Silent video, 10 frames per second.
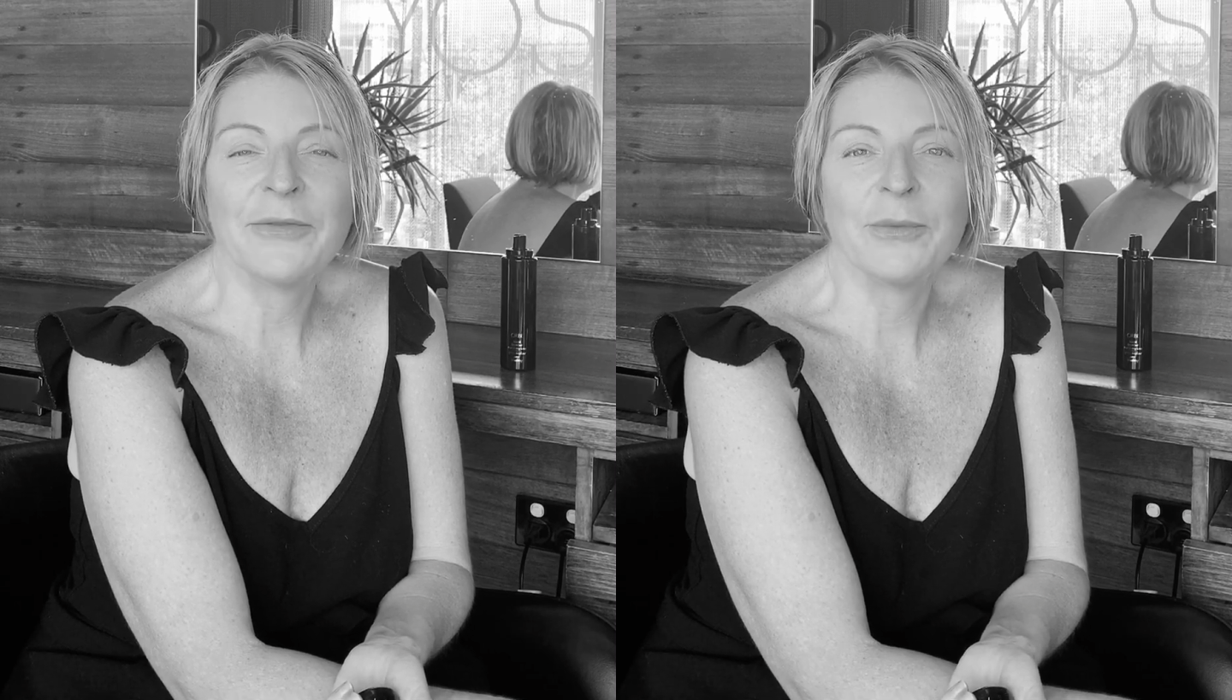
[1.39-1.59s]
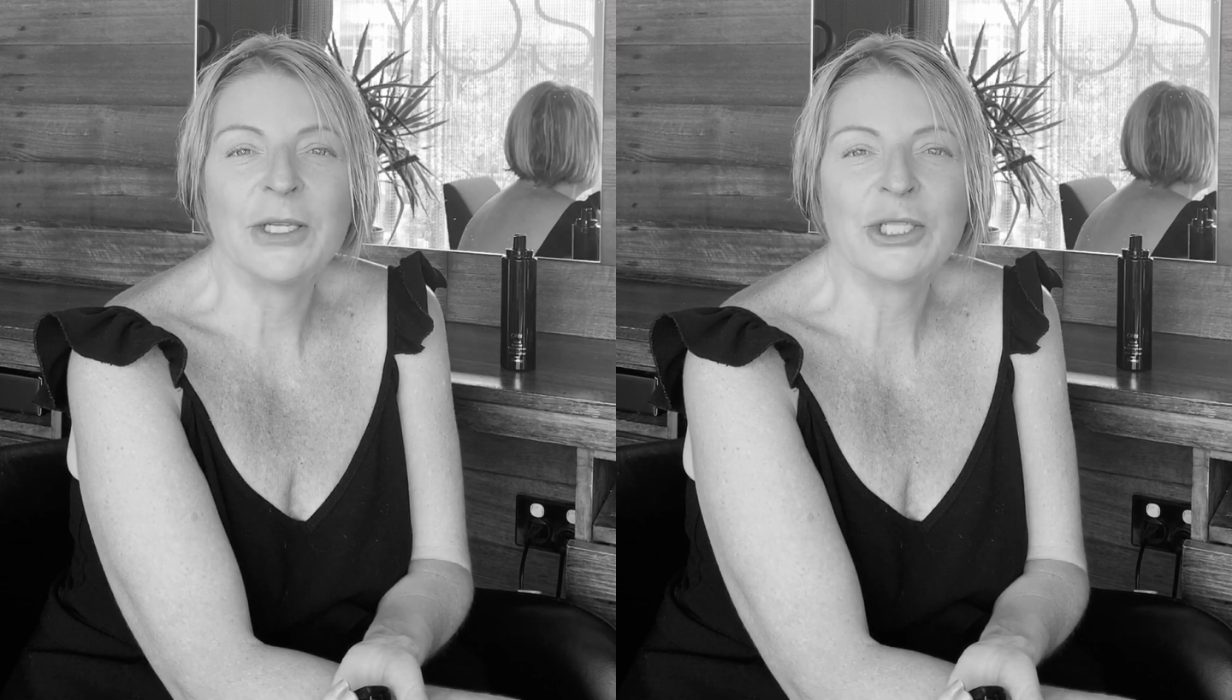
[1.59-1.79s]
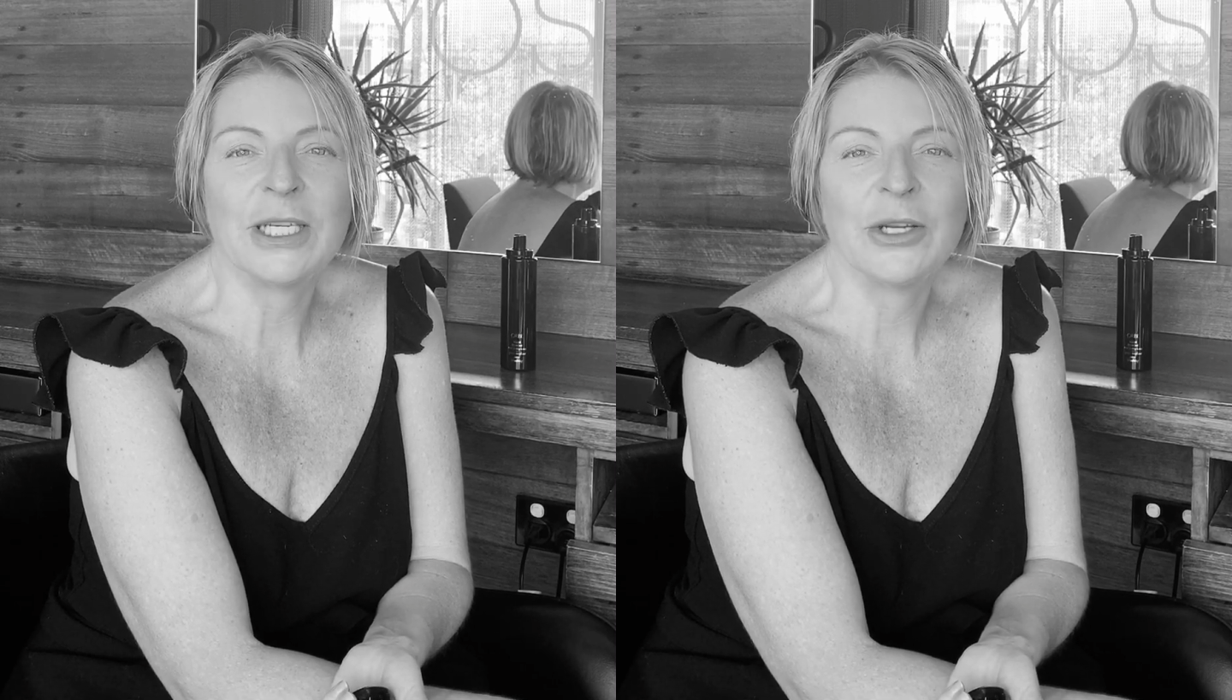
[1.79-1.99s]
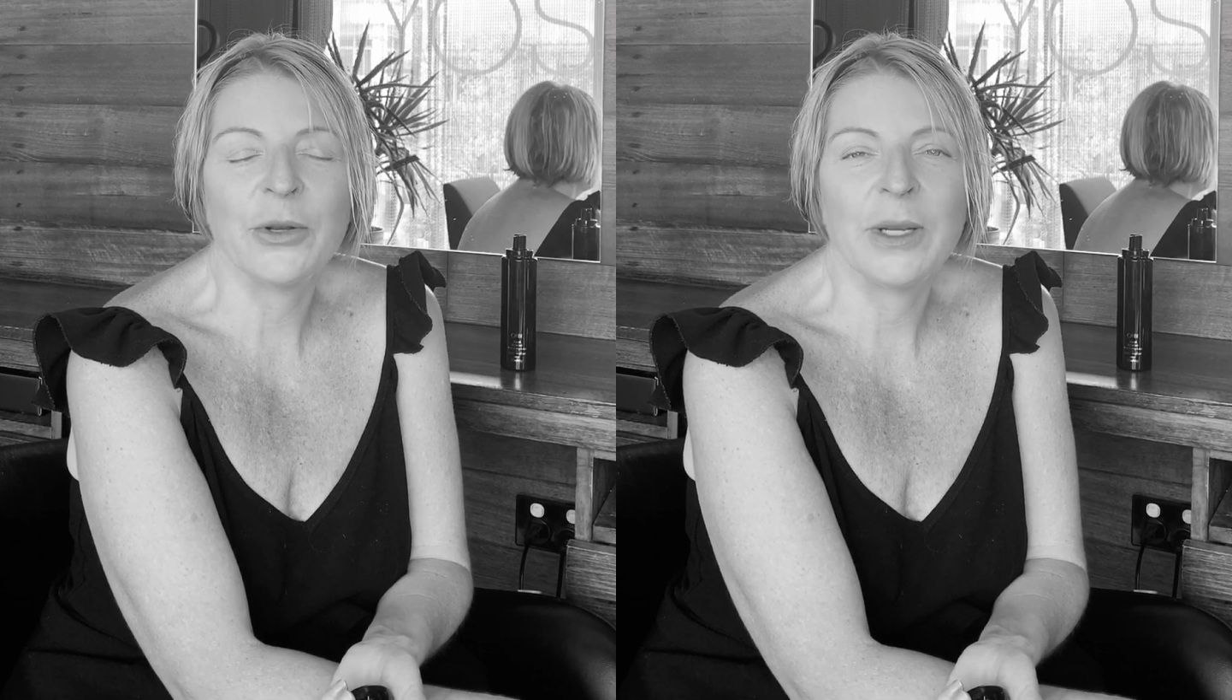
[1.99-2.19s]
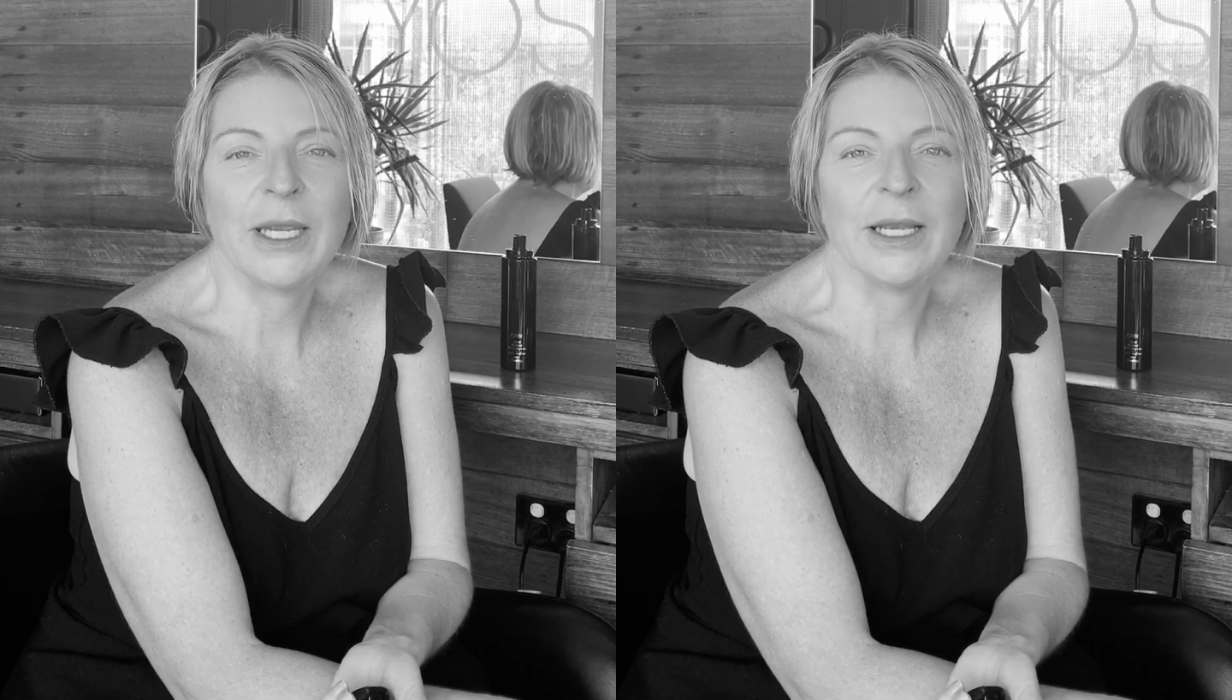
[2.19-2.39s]
from
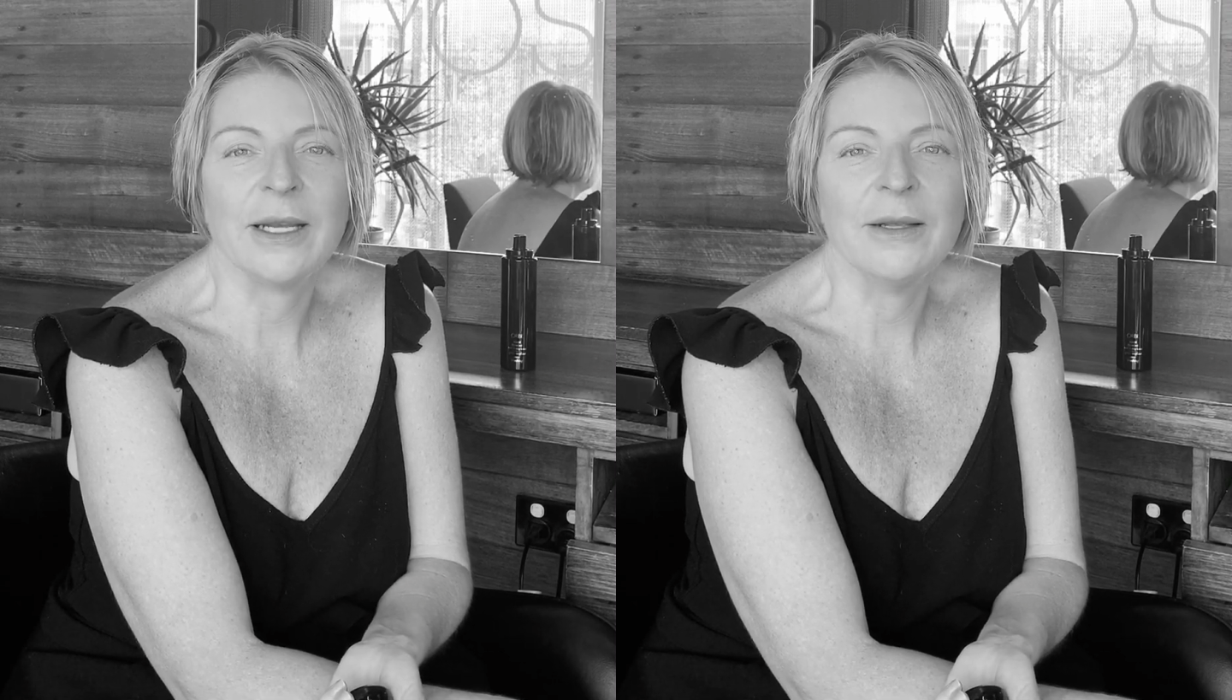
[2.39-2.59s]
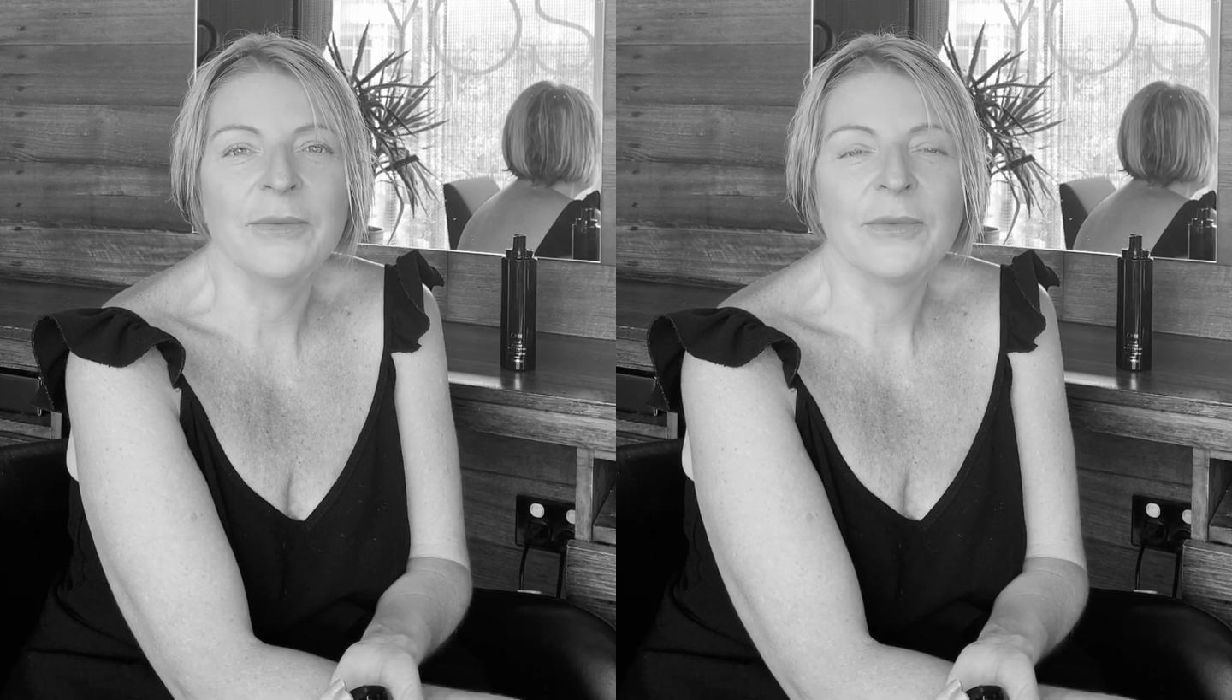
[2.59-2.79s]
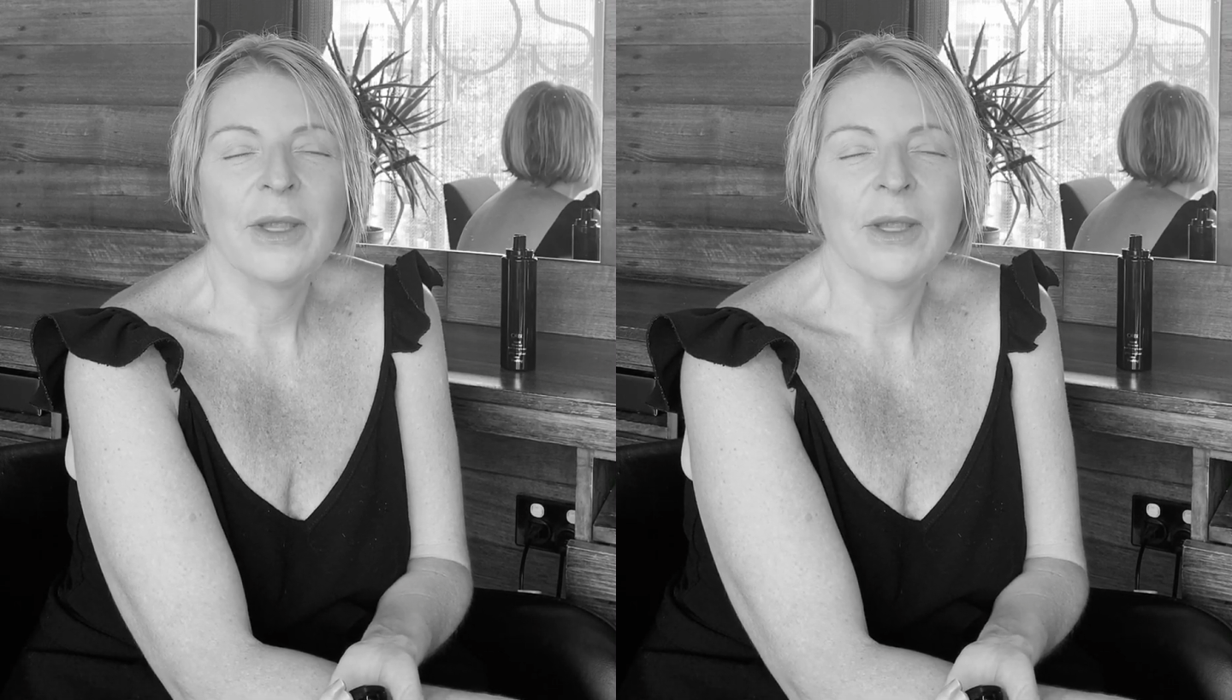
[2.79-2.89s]
Yoshiko Hair,